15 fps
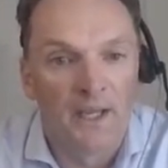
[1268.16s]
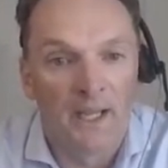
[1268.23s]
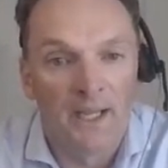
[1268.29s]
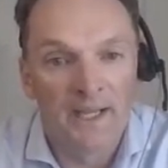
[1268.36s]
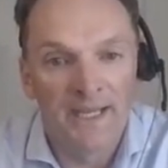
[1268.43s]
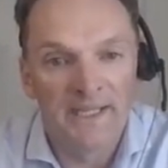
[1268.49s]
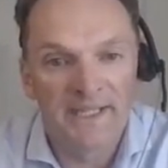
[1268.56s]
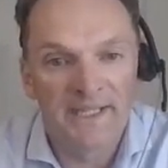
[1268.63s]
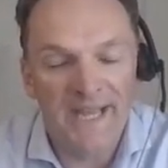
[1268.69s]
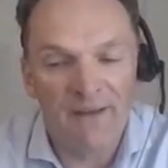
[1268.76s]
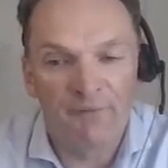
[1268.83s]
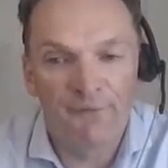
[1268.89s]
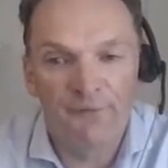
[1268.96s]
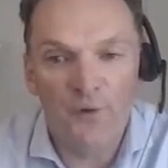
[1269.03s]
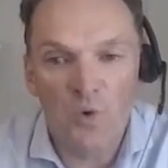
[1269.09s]
Then step
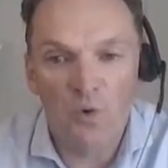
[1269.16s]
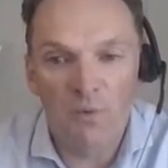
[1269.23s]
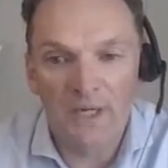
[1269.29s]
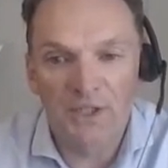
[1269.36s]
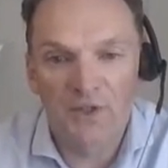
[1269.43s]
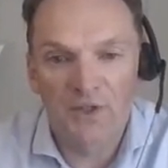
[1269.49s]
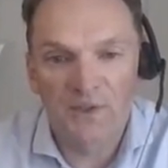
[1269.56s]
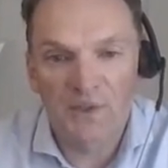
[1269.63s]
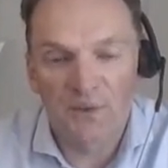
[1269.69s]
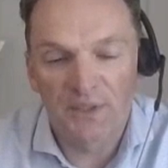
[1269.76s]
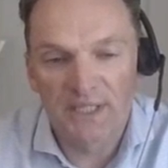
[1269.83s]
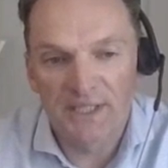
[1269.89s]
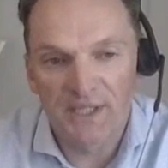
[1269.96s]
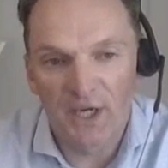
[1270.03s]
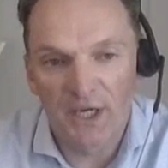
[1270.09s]
four, once you've sort of
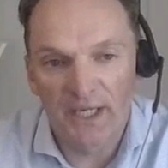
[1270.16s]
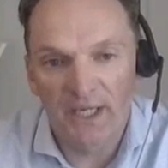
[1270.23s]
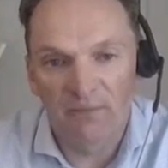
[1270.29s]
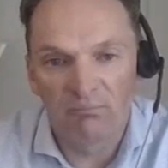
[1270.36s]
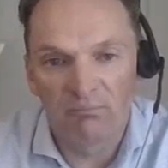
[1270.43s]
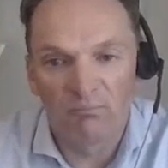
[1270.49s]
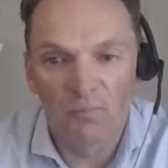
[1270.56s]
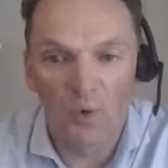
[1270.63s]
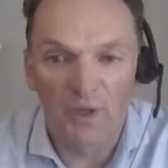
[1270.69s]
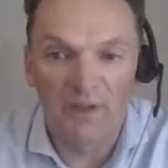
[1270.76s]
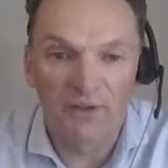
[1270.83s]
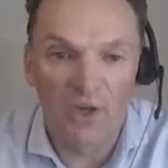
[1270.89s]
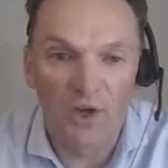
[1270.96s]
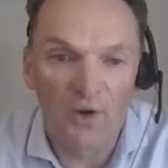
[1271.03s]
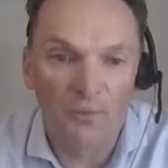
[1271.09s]
decided what
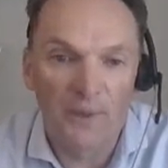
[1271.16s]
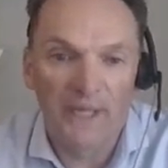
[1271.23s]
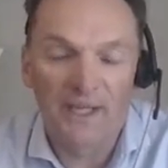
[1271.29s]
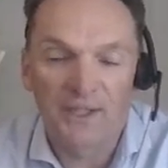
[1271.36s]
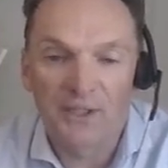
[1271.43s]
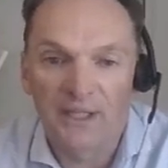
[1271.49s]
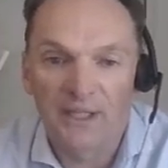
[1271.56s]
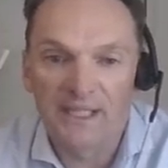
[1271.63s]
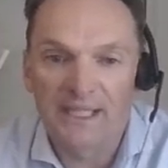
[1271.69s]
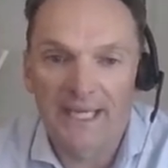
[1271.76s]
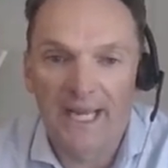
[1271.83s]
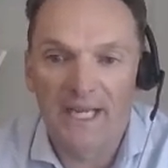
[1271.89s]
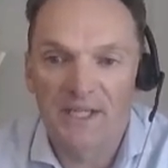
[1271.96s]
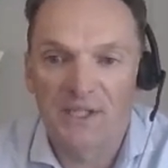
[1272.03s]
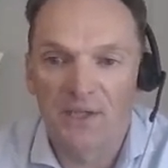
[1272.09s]
you've got, where you're trying to
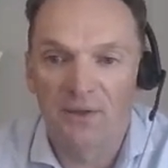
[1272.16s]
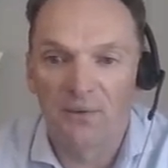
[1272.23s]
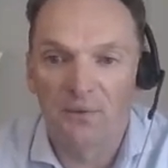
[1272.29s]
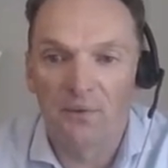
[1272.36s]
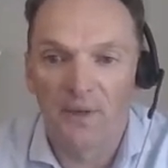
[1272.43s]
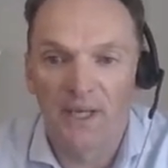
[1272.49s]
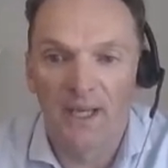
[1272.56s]
get to,